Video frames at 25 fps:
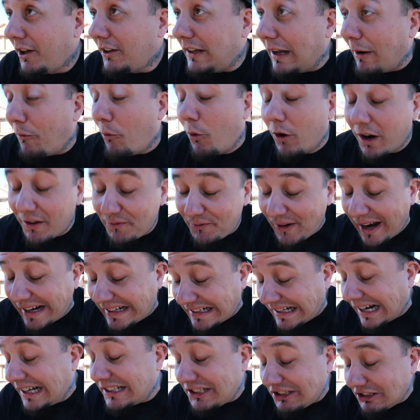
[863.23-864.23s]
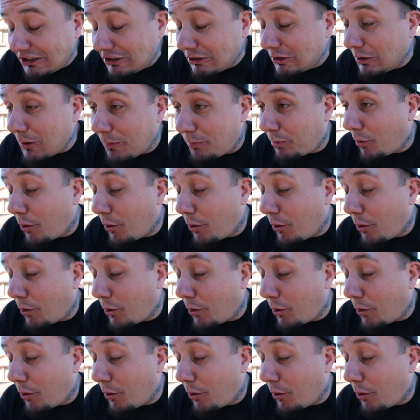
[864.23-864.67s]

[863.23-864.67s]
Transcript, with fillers: Like, what if I cut you to the